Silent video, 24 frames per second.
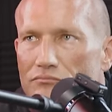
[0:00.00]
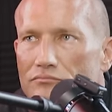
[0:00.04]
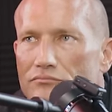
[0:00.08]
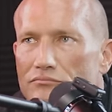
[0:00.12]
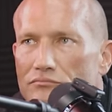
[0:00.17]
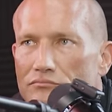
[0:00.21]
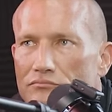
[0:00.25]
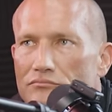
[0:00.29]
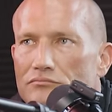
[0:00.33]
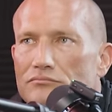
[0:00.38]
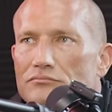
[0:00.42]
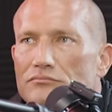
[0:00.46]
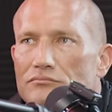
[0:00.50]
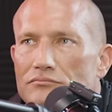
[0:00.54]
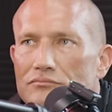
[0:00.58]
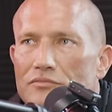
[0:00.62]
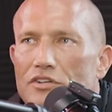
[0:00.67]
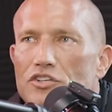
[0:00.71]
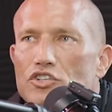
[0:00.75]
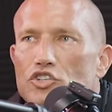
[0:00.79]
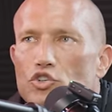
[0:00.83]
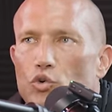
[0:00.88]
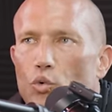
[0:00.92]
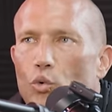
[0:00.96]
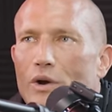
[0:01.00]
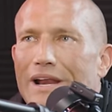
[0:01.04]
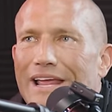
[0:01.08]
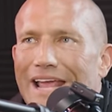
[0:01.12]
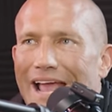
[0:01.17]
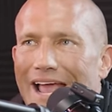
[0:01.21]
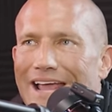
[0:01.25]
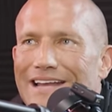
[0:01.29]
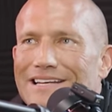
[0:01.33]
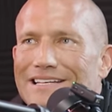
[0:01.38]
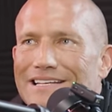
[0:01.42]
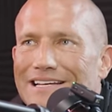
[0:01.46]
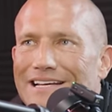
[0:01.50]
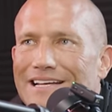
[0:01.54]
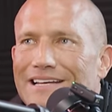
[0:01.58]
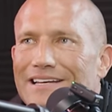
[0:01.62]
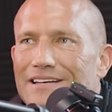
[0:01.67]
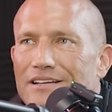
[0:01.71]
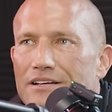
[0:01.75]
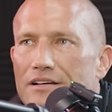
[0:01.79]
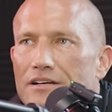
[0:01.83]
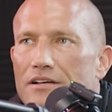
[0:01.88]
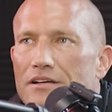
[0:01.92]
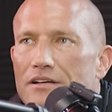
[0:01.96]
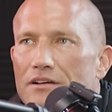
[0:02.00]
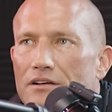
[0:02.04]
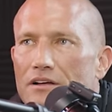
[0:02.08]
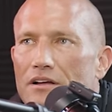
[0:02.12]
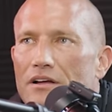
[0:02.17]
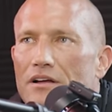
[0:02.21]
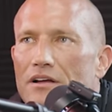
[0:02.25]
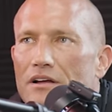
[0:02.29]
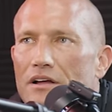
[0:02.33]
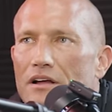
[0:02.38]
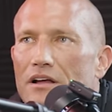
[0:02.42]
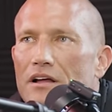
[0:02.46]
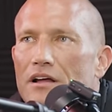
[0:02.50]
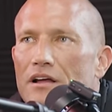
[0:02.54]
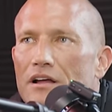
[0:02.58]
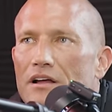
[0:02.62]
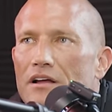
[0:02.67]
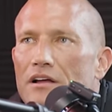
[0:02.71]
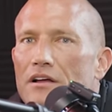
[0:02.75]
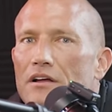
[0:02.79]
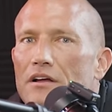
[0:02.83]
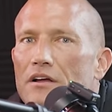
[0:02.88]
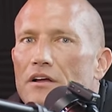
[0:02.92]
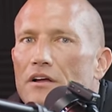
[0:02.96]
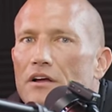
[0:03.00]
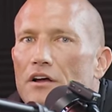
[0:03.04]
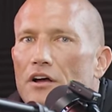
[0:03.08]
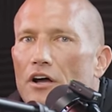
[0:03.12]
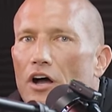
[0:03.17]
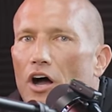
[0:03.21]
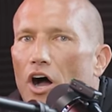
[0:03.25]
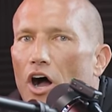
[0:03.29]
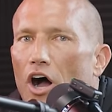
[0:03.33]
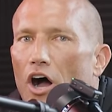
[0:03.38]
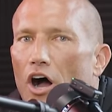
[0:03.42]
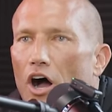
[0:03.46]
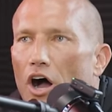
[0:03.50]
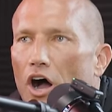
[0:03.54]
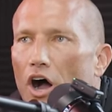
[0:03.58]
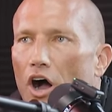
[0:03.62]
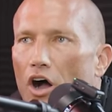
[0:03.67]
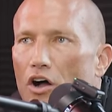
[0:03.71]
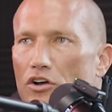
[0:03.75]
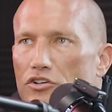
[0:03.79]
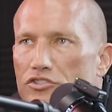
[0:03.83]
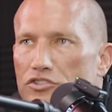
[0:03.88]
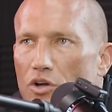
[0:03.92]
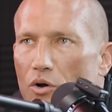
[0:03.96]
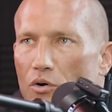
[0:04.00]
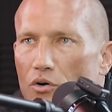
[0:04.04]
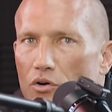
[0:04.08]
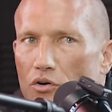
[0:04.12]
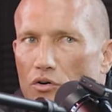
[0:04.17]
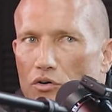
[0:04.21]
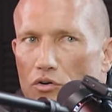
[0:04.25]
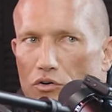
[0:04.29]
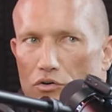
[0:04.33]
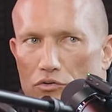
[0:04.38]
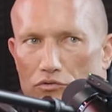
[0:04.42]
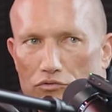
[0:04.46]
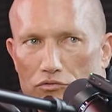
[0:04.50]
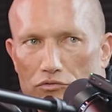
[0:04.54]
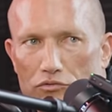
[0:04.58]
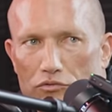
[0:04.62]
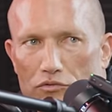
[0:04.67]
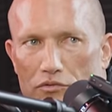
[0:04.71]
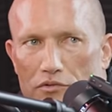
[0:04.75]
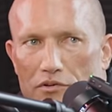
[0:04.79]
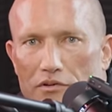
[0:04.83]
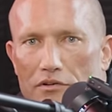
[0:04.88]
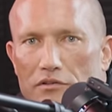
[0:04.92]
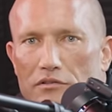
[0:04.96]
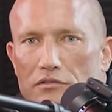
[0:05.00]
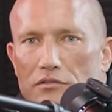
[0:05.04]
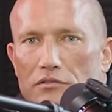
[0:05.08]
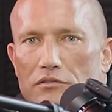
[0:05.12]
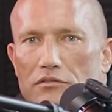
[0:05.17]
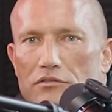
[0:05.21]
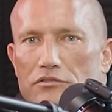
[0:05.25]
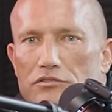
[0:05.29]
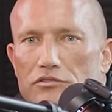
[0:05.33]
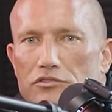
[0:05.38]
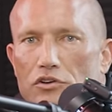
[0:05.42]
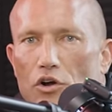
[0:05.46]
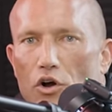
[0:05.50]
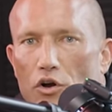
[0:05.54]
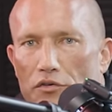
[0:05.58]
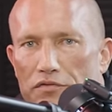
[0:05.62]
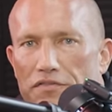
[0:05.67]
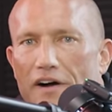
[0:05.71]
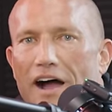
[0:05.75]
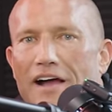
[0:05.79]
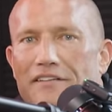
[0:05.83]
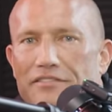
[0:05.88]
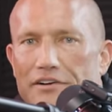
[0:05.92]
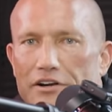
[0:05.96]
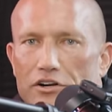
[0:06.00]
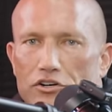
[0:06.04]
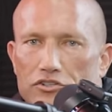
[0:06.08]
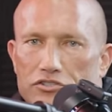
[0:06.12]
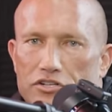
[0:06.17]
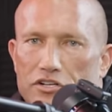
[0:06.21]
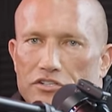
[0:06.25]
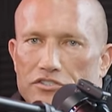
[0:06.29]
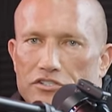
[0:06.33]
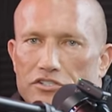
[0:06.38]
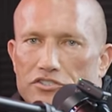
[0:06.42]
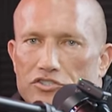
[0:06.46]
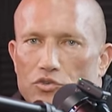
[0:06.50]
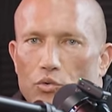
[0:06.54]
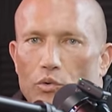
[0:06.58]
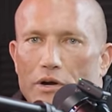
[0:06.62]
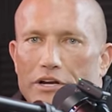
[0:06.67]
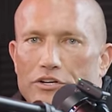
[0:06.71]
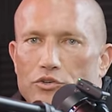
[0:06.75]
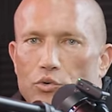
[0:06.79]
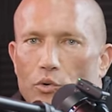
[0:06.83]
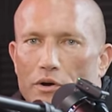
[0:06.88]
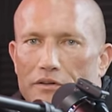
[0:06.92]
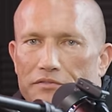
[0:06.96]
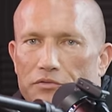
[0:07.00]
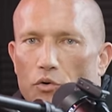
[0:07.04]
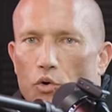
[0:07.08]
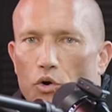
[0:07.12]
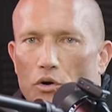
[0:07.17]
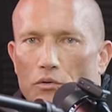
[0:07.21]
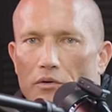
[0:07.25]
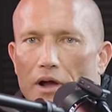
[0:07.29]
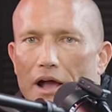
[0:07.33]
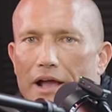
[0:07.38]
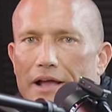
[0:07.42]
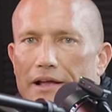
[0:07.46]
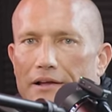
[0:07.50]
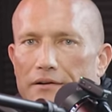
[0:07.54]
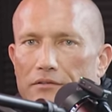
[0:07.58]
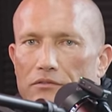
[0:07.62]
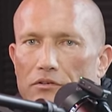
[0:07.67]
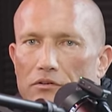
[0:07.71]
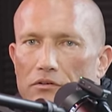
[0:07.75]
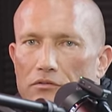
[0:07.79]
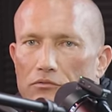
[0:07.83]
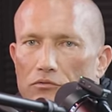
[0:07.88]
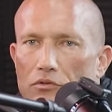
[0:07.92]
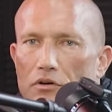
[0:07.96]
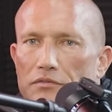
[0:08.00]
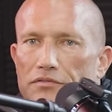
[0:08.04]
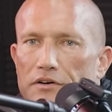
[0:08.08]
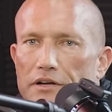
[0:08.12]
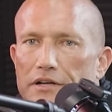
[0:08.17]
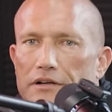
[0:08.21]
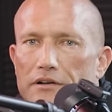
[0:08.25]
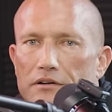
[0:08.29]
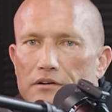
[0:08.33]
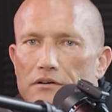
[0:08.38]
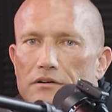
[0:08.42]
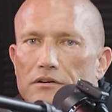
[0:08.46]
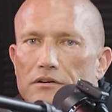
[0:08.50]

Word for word: shipped to a dealership March of 2019. So we're so, talking four years old. Or five years because it's 2024, right? War- Roughly.